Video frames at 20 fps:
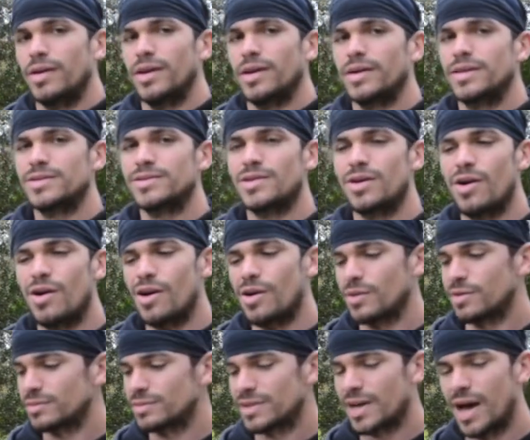because they're
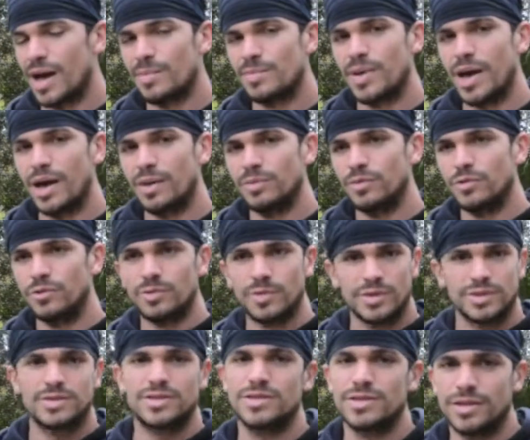all compound
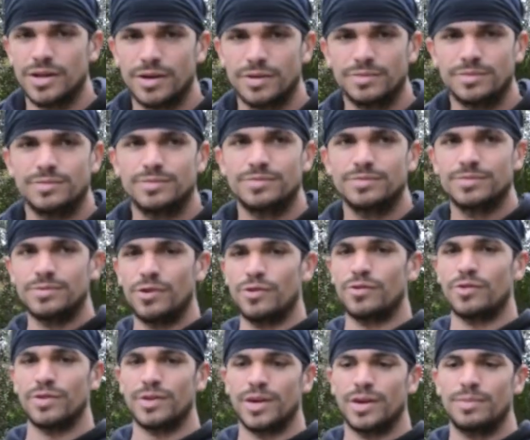movements, you know,
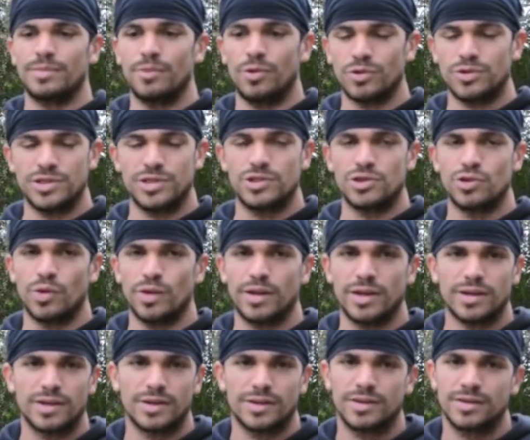moving
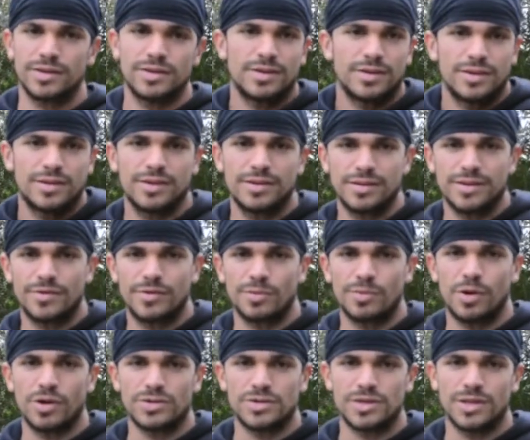multi-jointed,
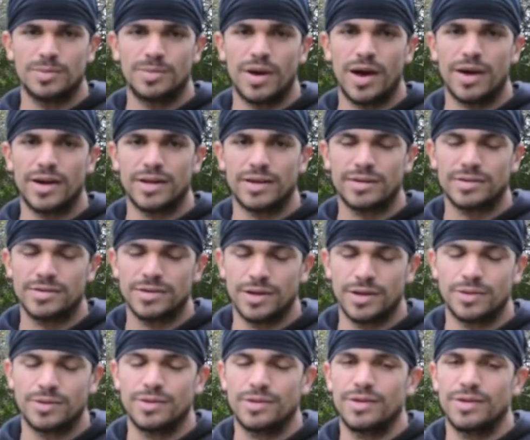different parts of the body. So